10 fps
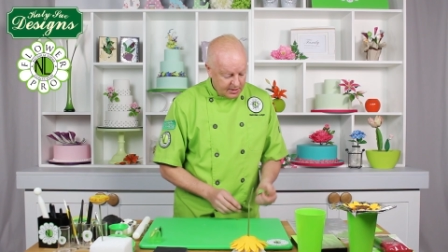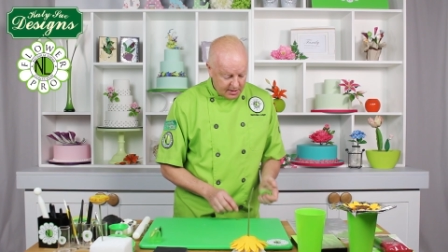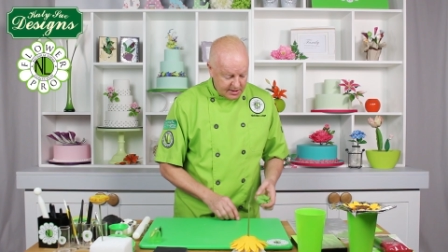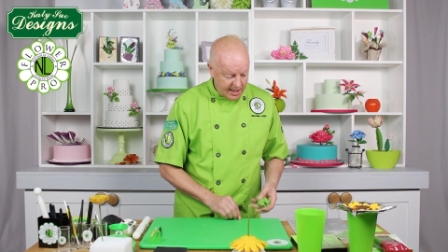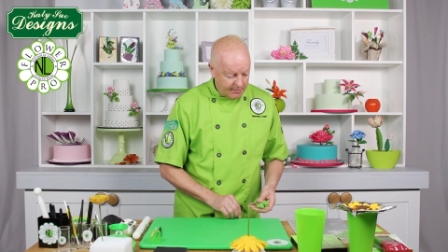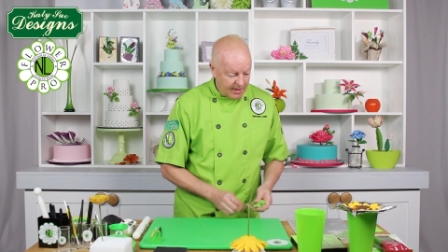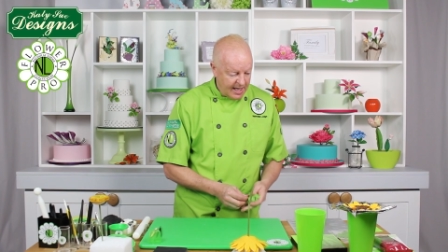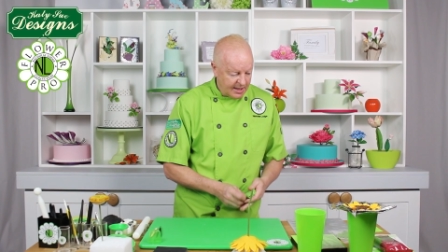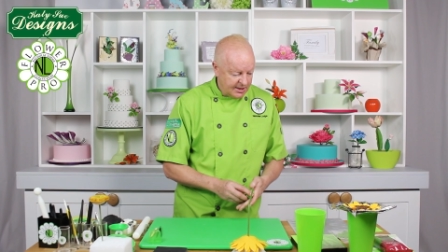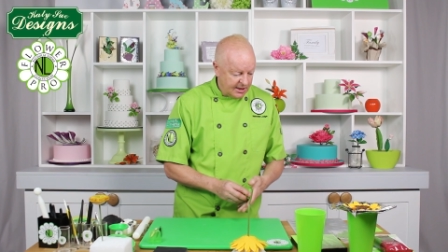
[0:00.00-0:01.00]
going to take my
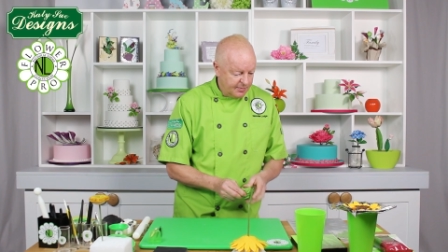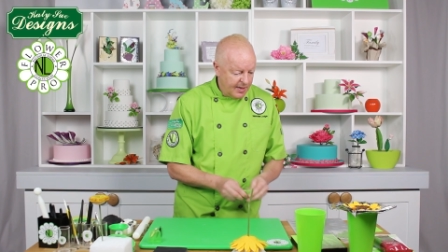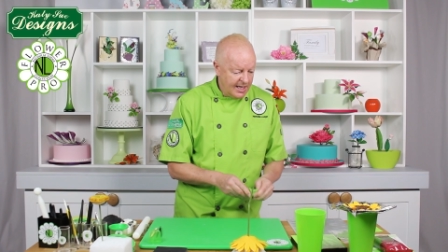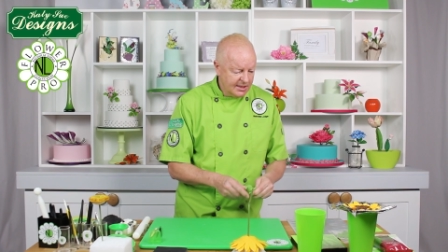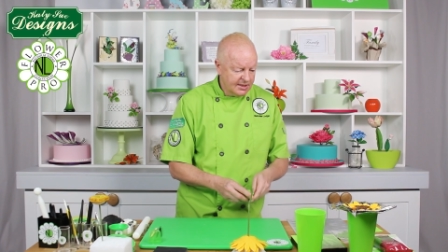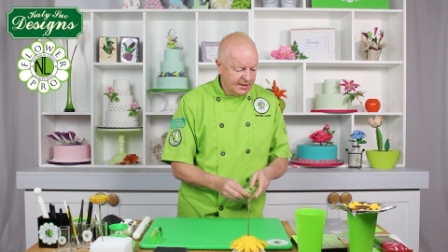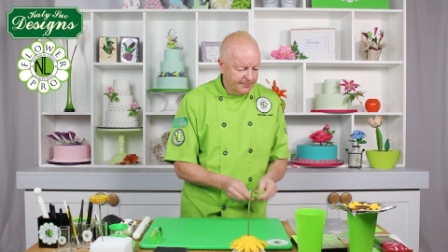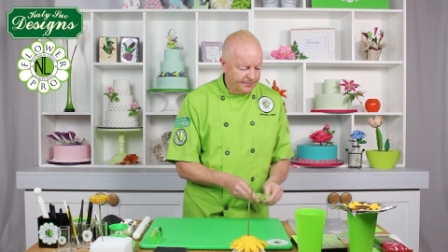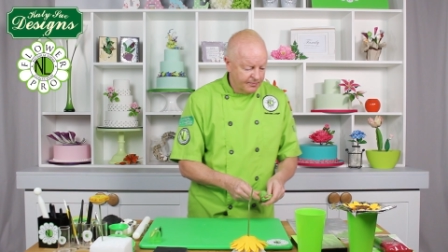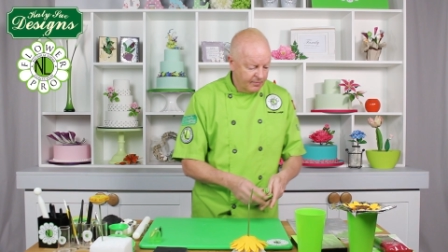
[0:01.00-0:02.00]
excess paste.
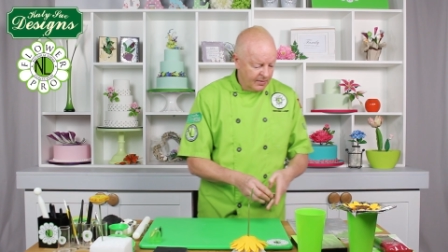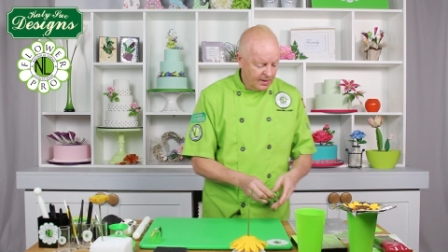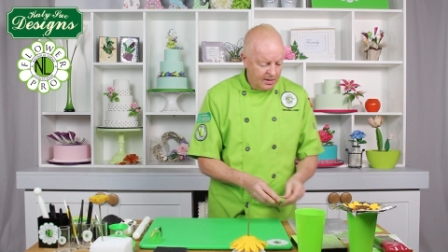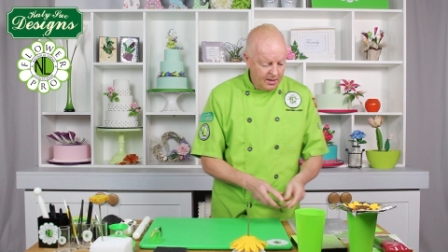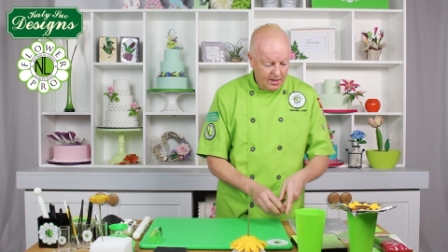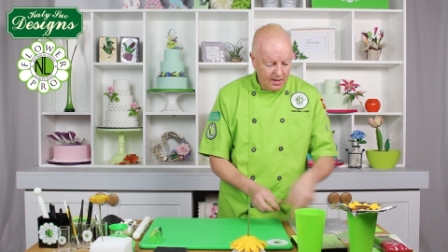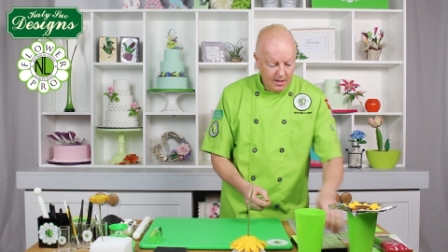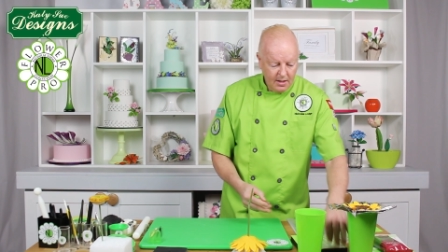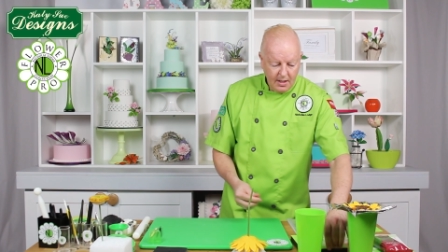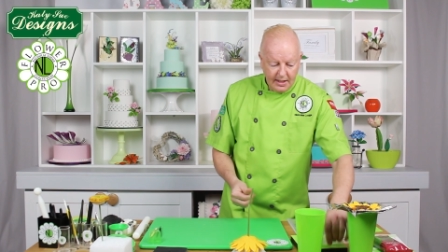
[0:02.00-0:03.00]

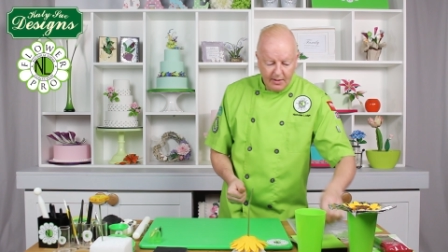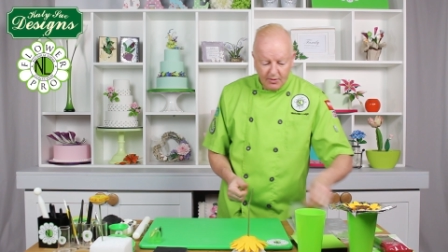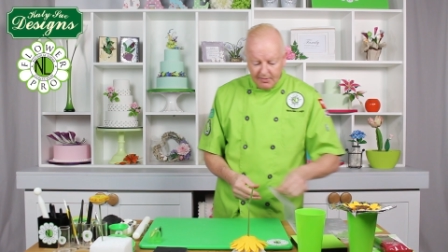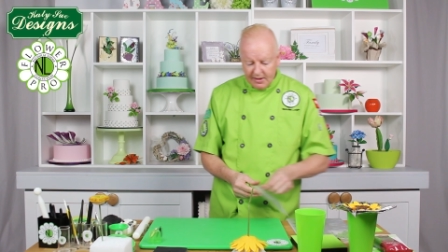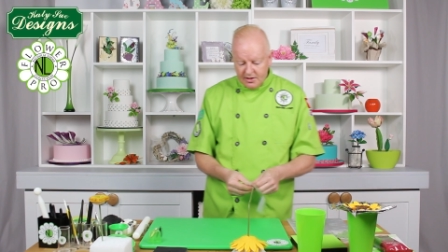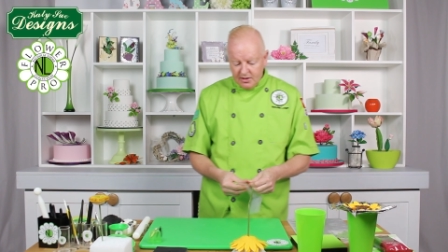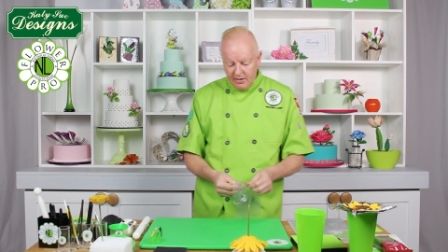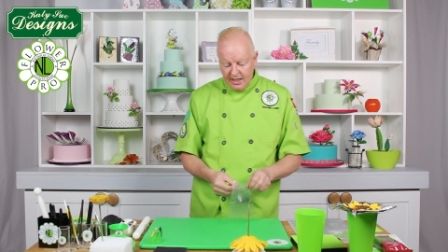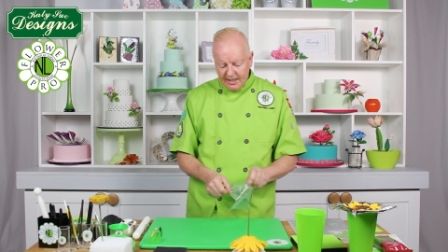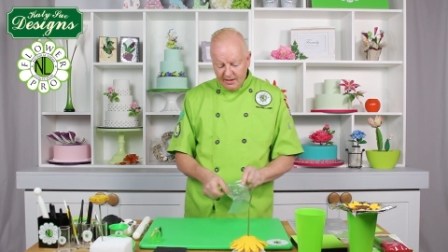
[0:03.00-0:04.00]
And then what I'm going to do
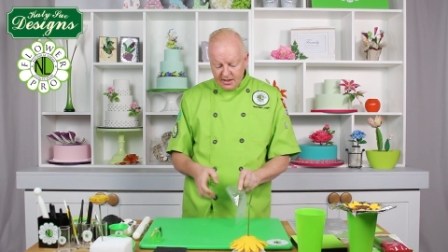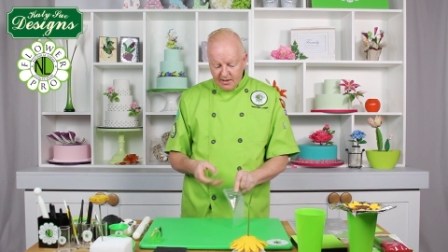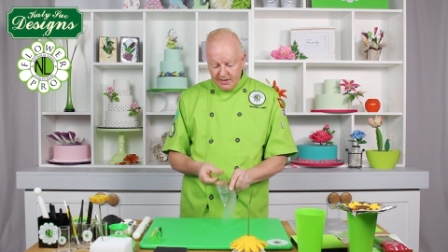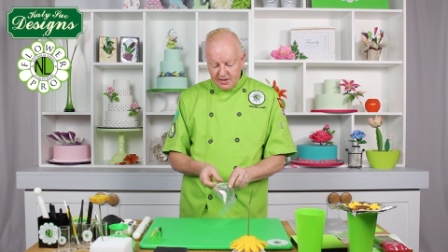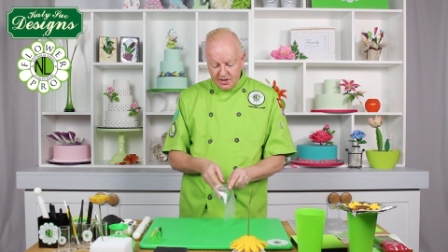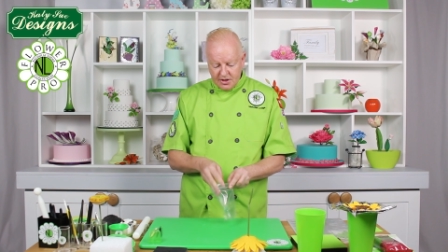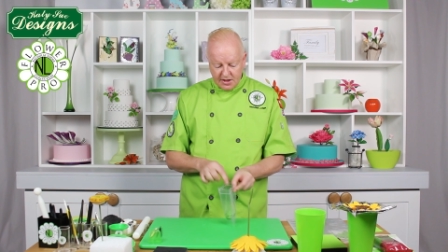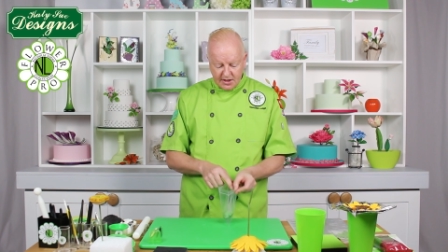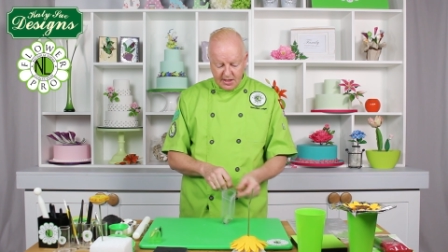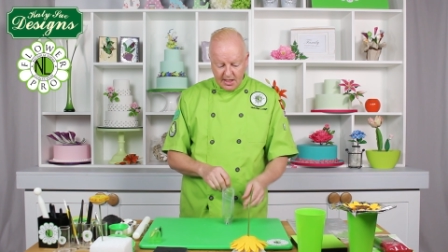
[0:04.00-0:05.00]
here is going to
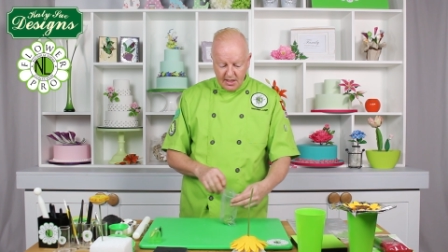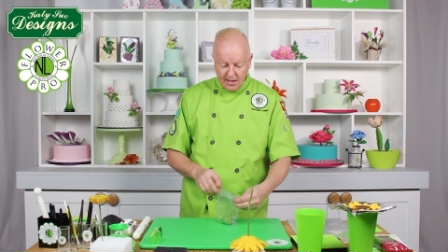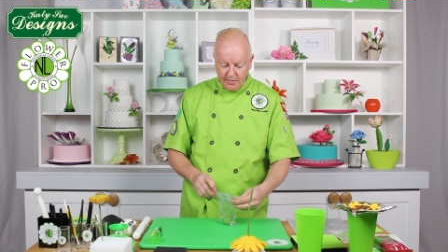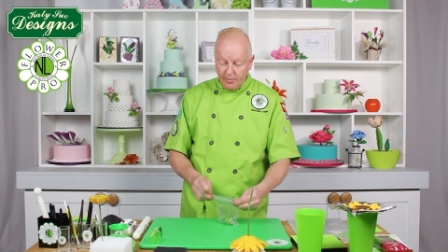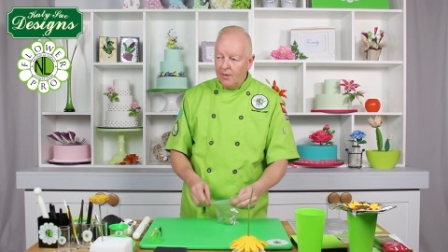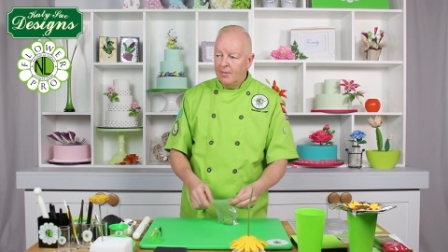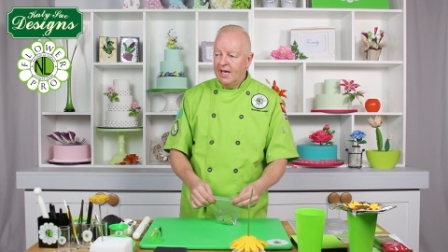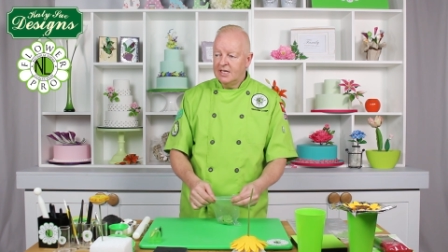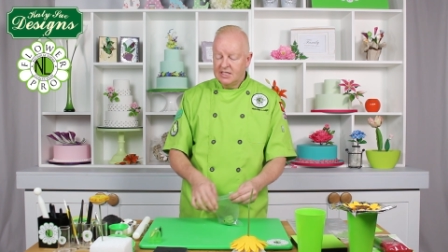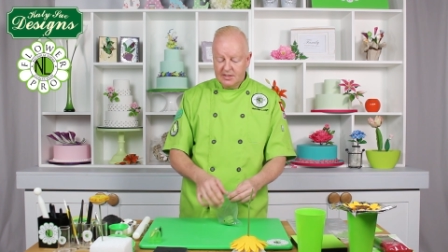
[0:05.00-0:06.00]
just pop my
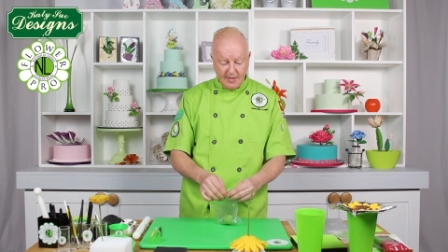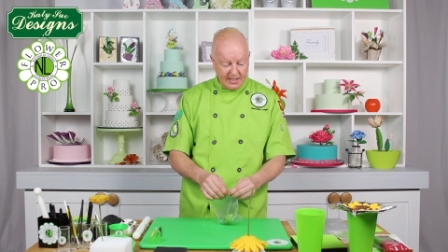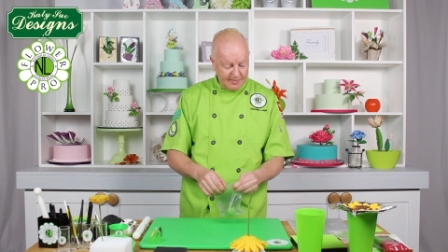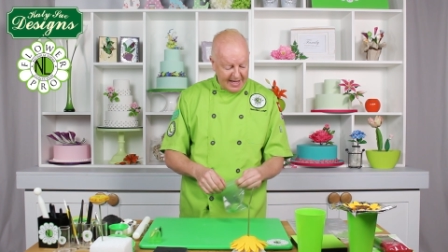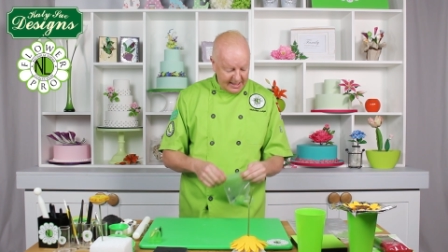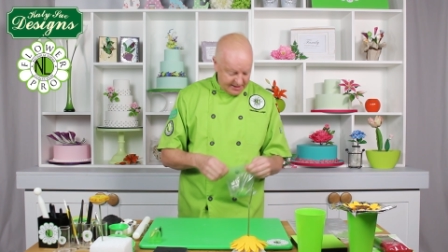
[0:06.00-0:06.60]
excess paste back